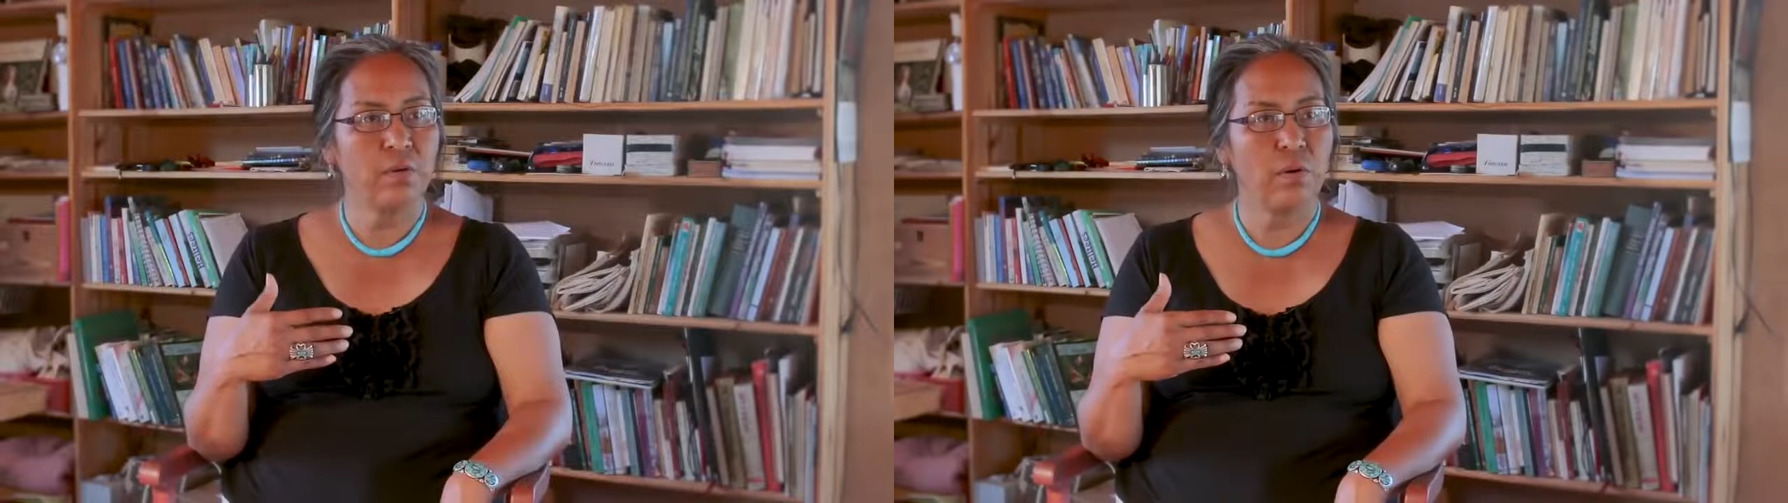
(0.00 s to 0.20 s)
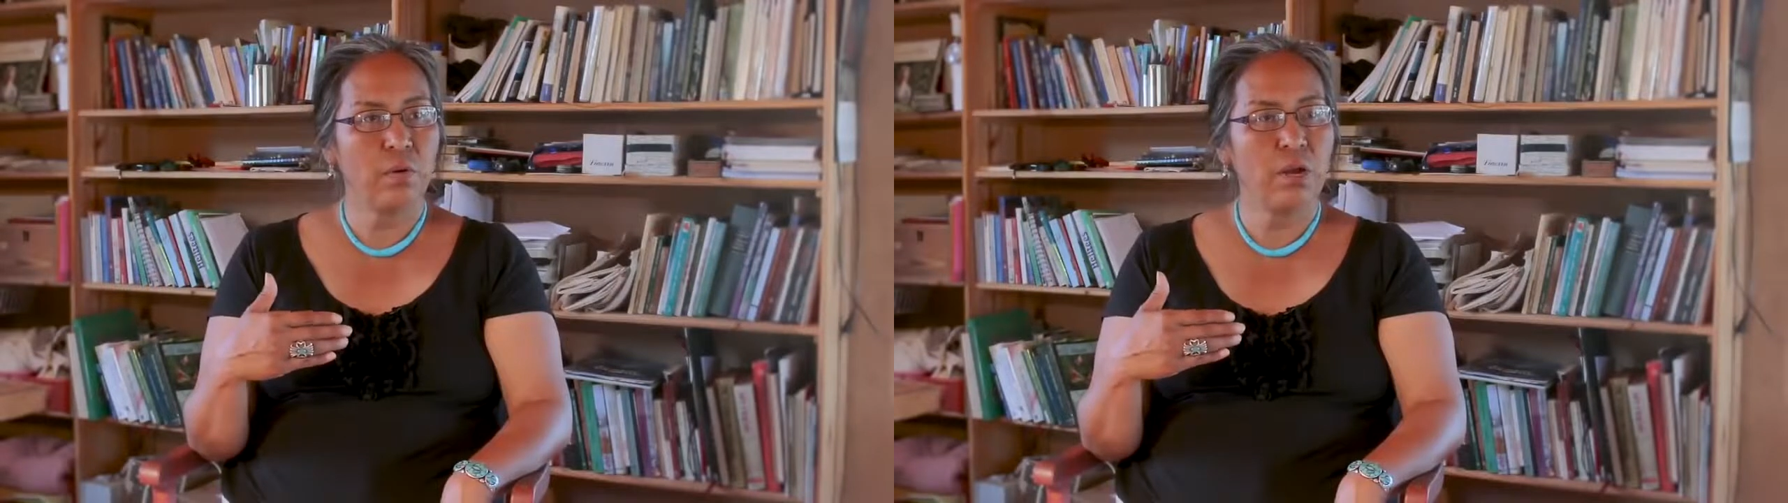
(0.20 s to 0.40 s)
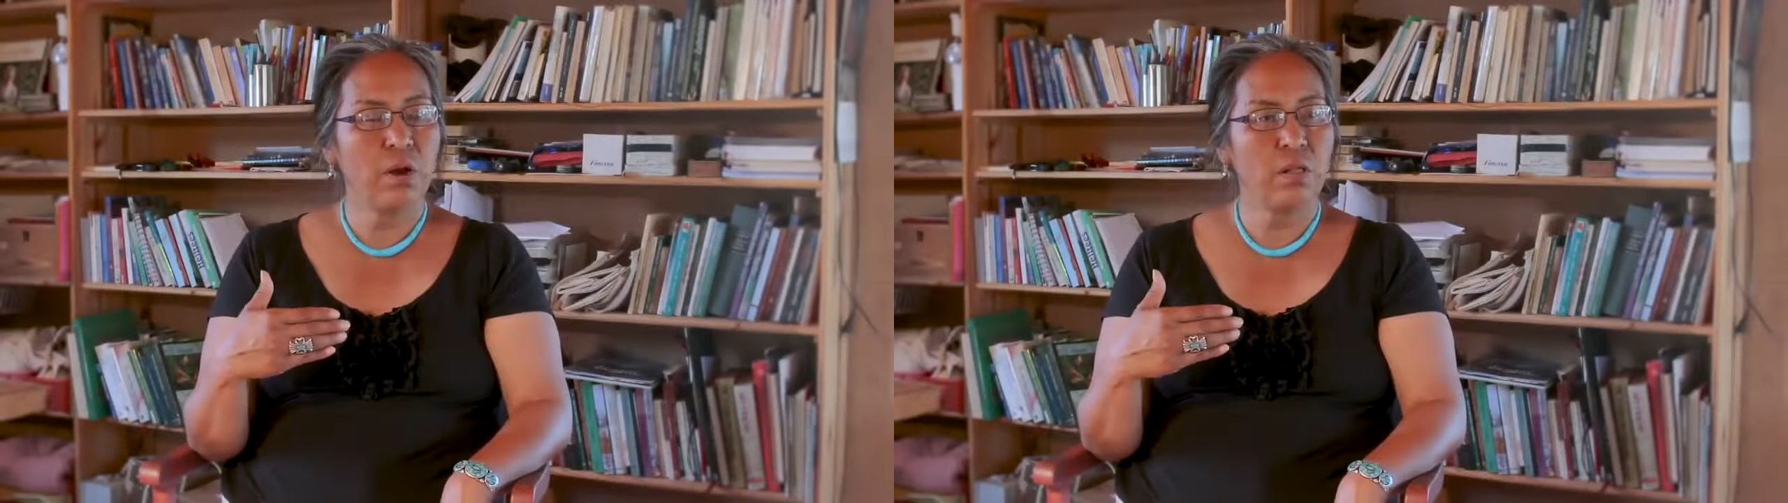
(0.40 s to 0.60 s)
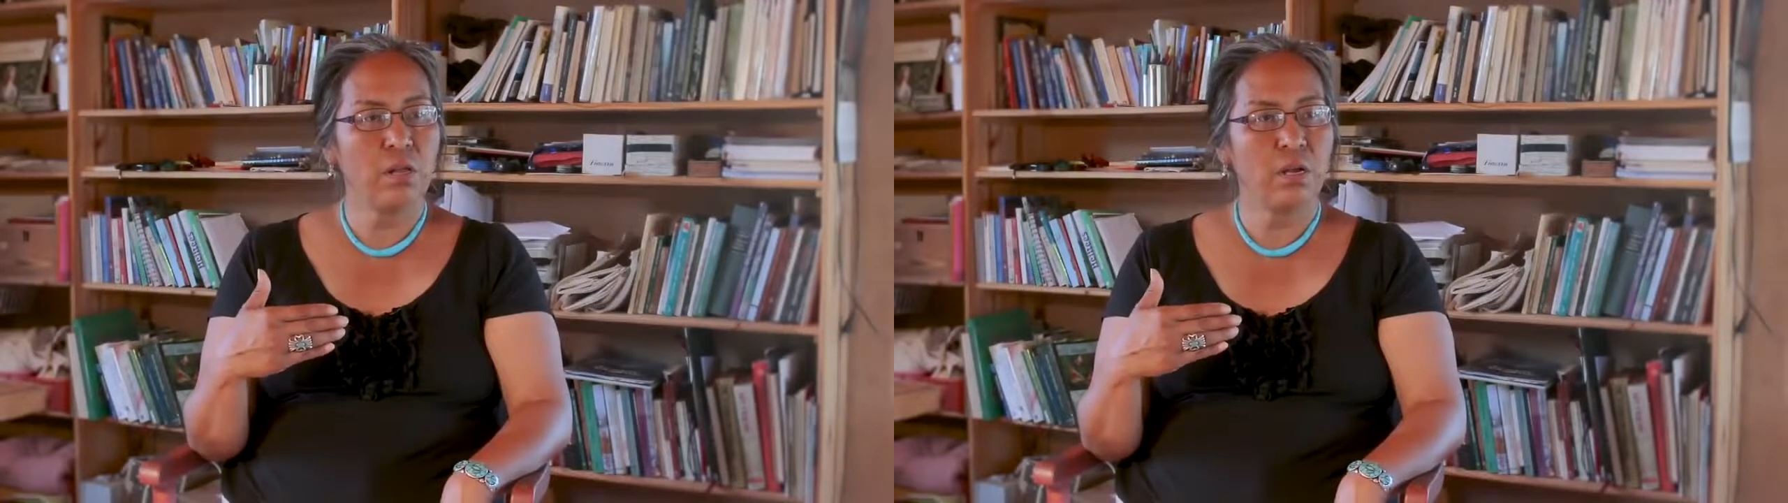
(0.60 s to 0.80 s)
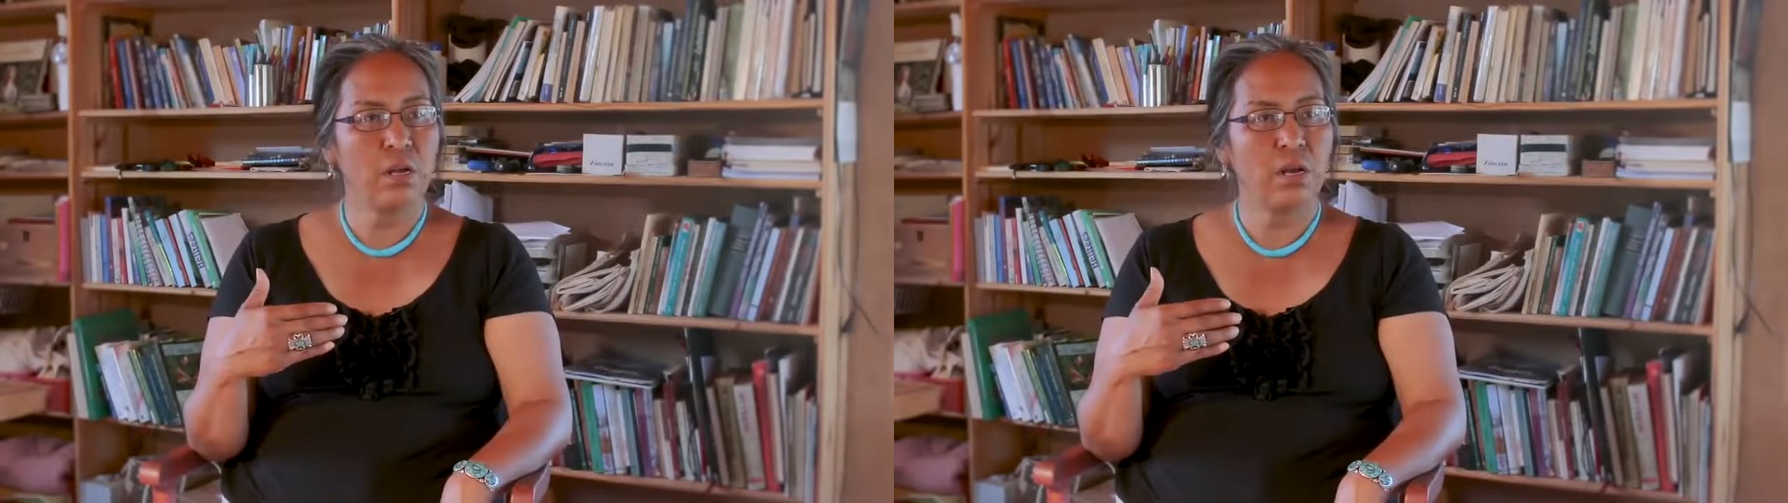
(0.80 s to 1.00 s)
what we call
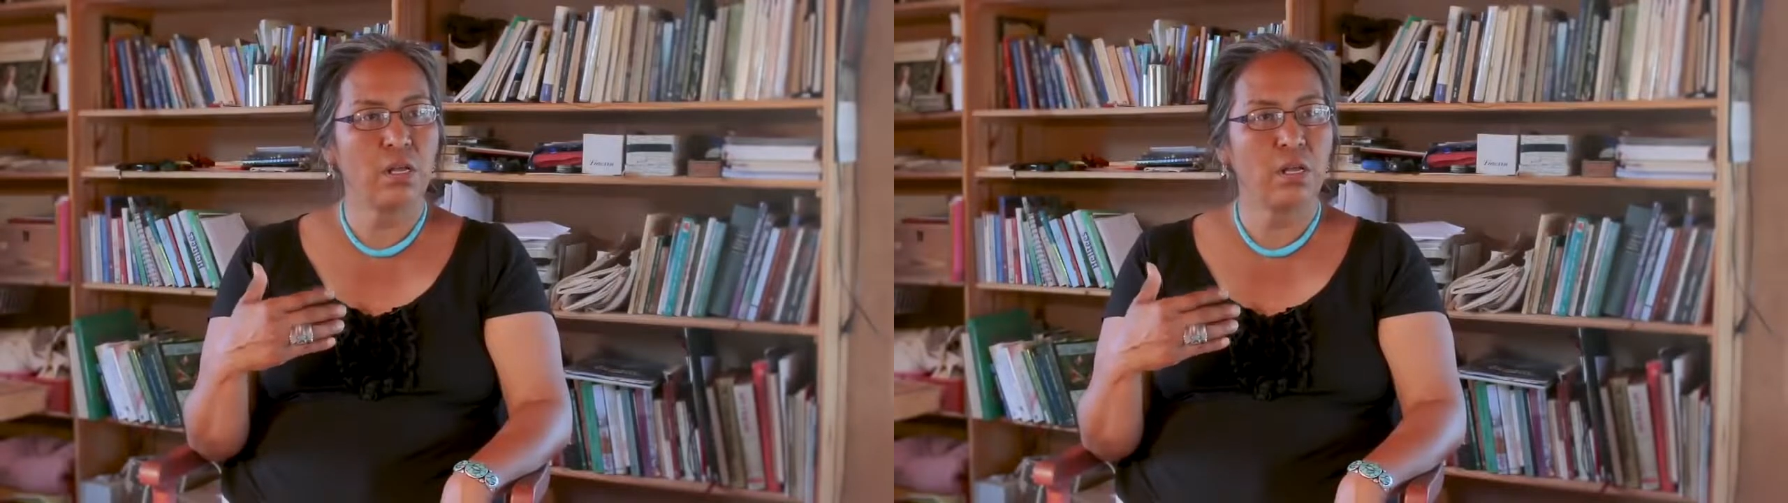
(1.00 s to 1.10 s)
a